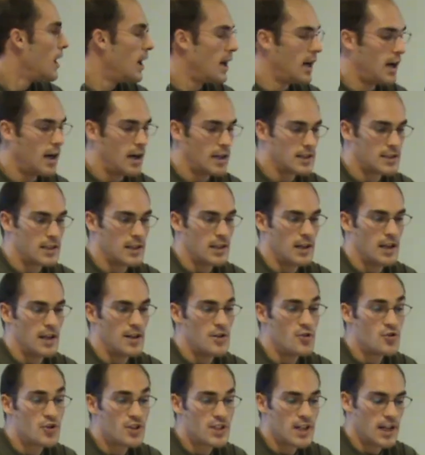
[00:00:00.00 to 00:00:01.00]
As a
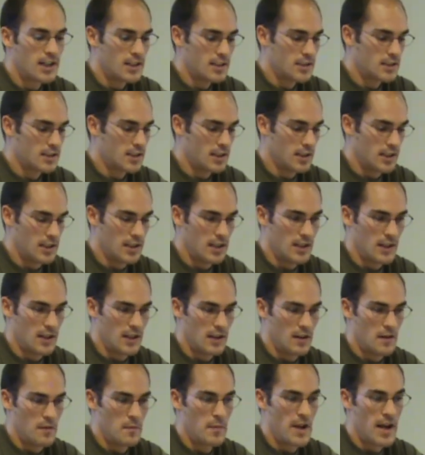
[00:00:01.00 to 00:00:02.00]
new challenge,
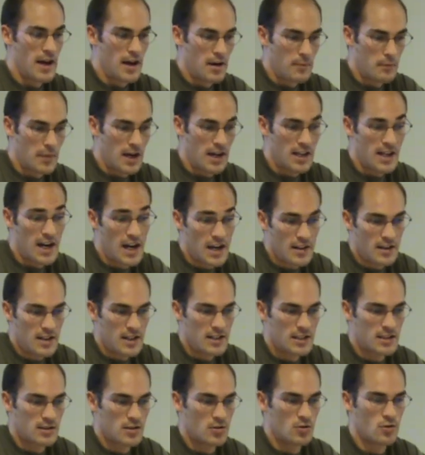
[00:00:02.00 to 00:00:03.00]
my
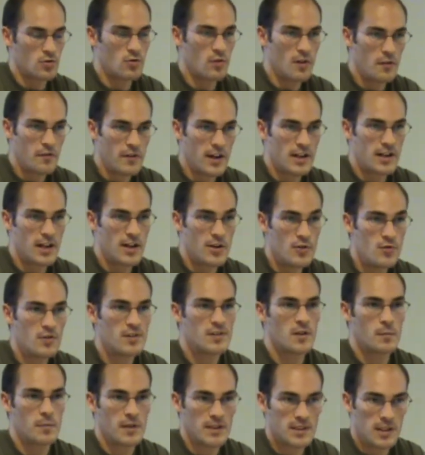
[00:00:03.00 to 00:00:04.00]
idea is to define a new
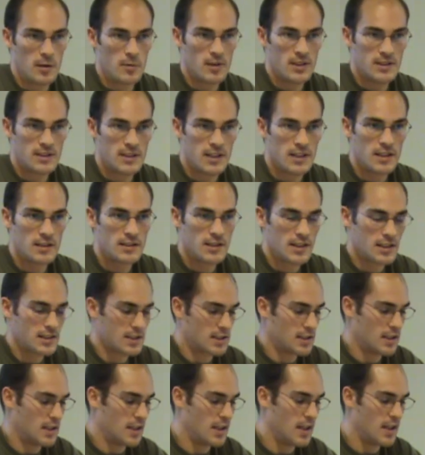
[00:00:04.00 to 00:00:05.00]
interpretability
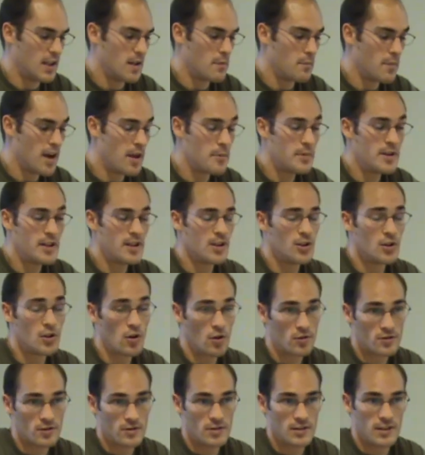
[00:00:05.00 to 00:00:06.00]
index, maybe
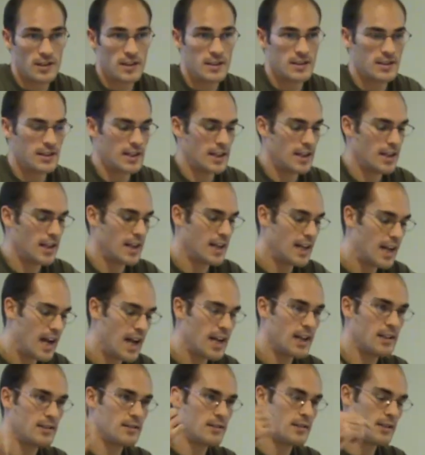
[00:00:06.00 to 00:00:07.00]
not in the
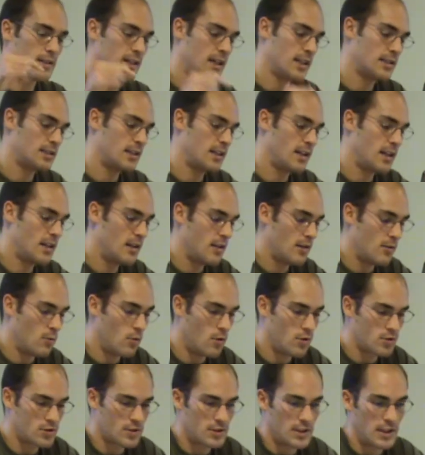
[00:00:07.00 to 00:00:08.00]
line that I
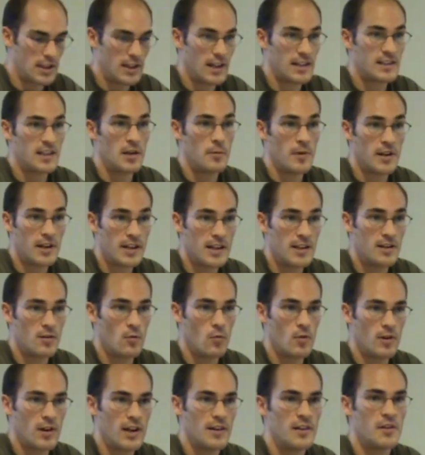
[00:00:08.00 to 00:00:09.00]
was at the beginning
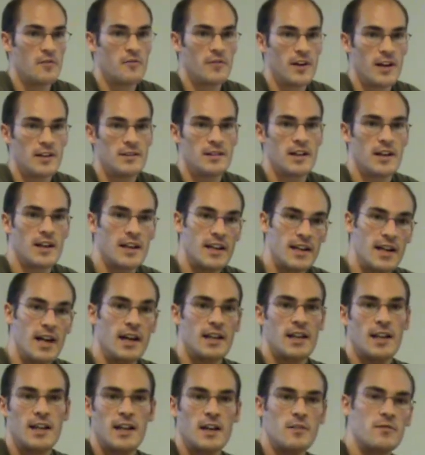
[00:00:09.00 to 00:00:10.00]
when I defined the
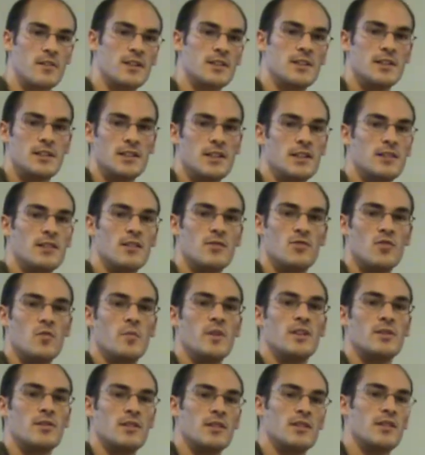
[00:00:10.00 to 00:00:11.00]
hierarchical fuzzy system to
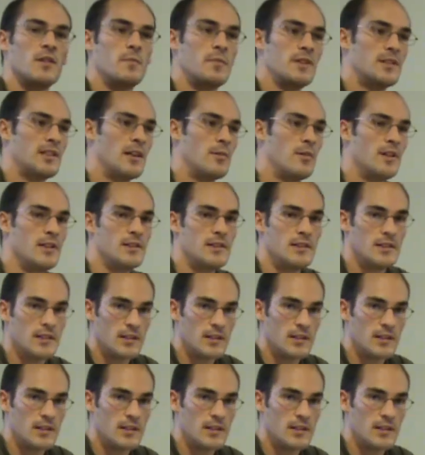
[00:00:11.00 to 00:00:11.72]
measure interpretability,